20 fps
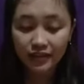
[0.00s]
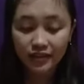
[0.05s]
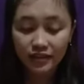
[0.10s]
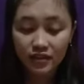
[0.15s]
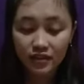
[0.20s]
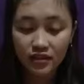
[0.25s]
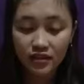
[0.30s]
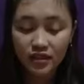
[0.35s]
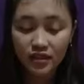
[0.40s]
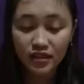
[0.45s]

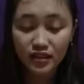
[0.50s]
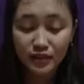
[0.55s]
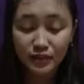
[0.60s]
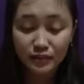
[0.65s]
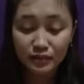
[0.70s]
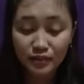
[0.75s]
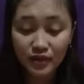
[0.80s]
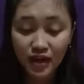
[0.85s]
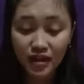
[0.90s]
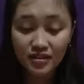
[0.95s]
The
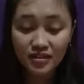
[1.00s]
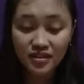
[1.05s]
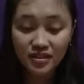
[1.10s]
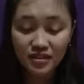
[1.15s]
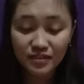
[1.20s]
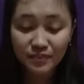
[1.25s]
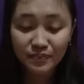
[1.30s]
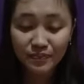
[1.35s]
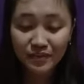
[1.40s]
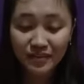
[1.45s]

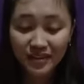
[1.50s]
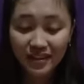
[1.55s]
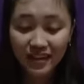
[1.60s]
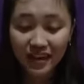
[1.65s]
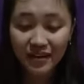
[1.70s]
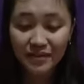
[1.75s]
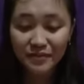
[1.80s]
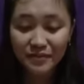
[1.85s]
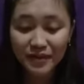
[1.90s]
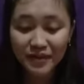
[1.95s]
most
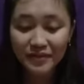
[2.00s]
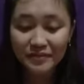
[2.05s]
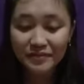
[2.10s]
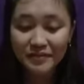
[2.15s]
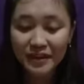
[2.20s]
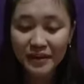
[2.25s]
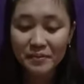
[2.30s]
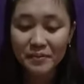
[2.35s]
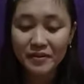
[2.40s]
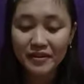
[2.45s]
common
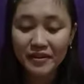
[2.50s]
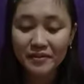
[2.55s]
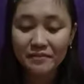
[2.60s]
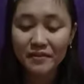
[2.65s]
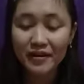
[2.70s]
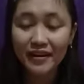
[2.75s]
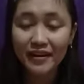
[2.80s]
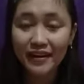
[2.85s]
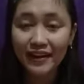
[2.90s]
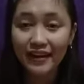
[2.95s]
capital
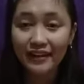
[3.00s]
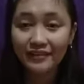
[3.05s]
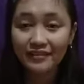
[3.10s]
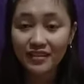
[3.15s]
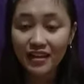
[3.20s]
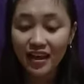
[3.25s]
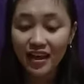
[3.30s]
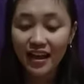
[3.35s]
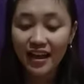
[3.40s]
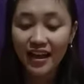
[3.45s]
market
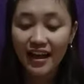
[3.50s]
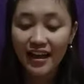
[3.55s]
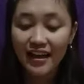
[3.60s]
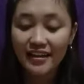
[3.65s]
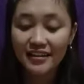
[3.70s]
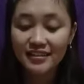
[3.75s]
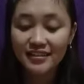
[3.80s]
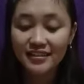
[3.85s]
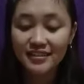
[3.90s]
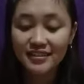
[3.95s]

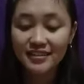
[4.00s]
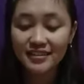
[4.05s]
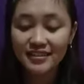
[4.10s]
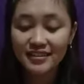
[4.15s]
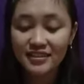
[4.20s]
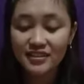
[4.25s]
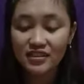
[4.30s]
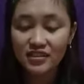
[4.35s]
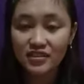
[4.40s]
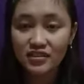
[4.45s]
are
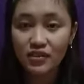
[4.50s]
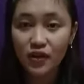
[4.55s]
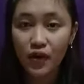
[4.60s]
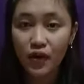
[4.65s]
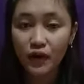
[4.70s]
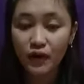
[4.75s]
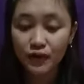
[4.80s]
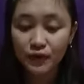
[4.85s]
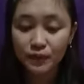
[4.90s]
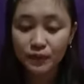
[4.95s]
the
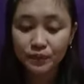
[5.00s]
stock